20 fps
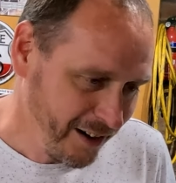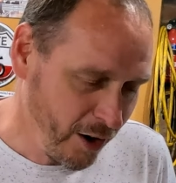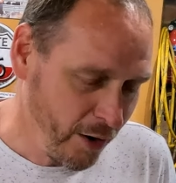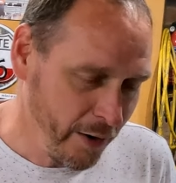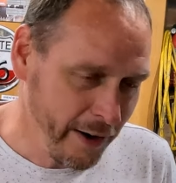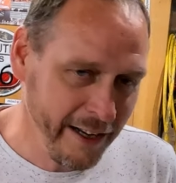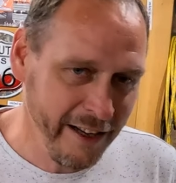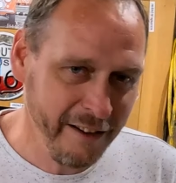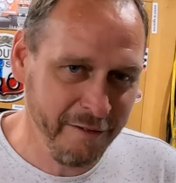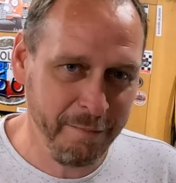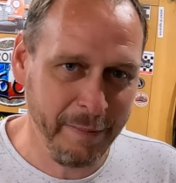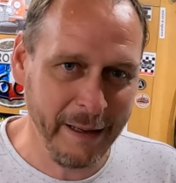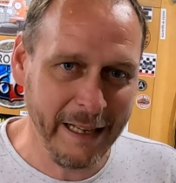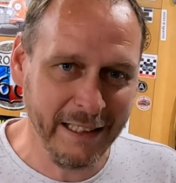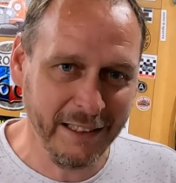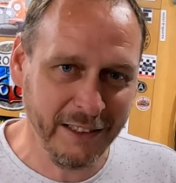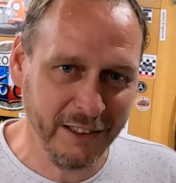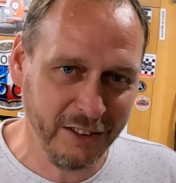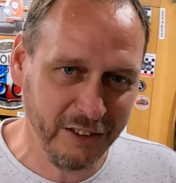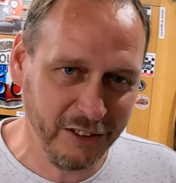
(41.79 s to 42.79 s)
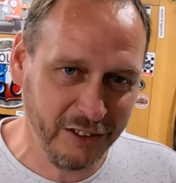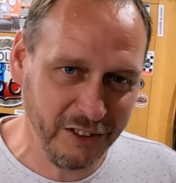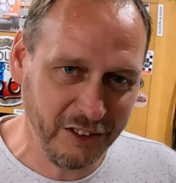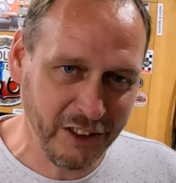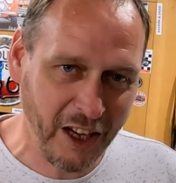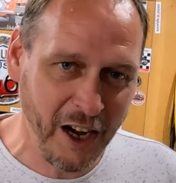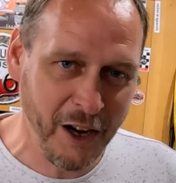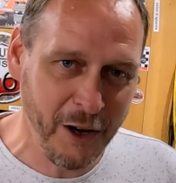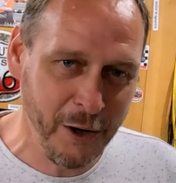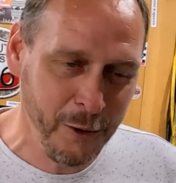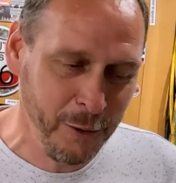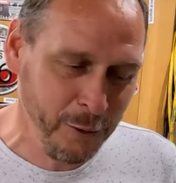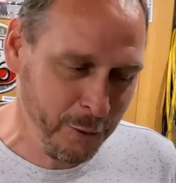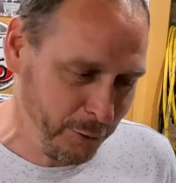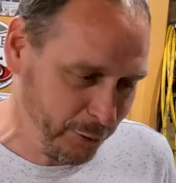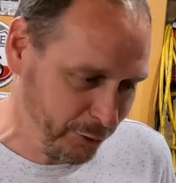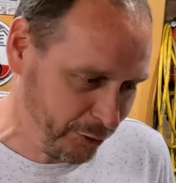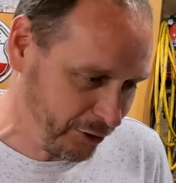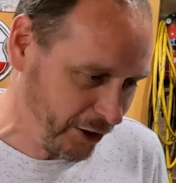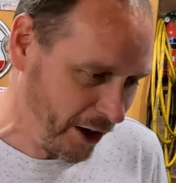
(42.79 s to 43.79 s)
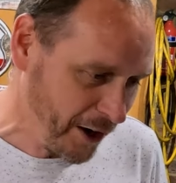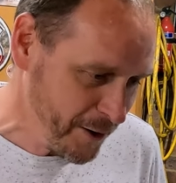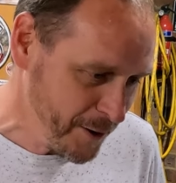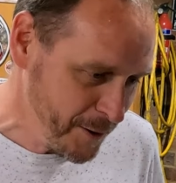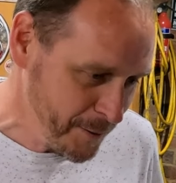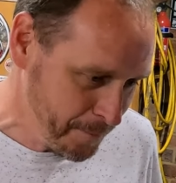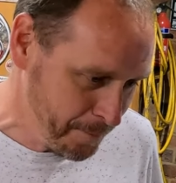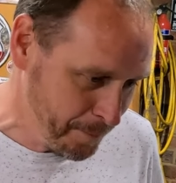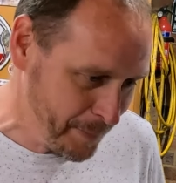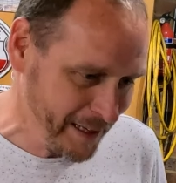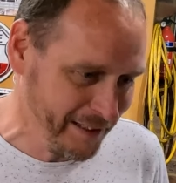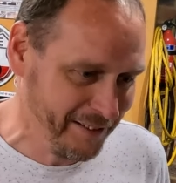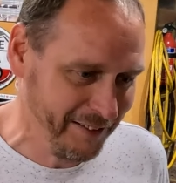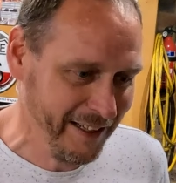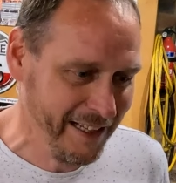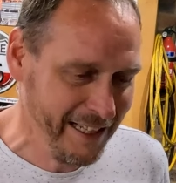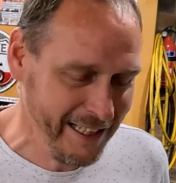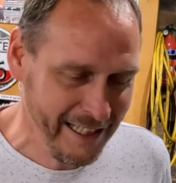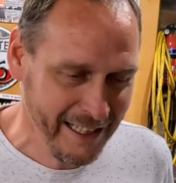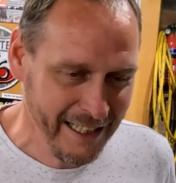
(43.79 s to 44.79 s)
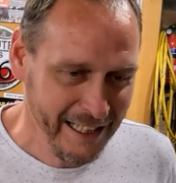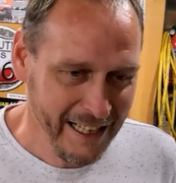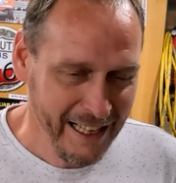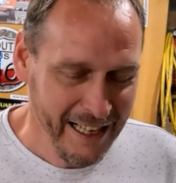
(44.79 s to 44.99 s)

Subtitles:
I have been so busy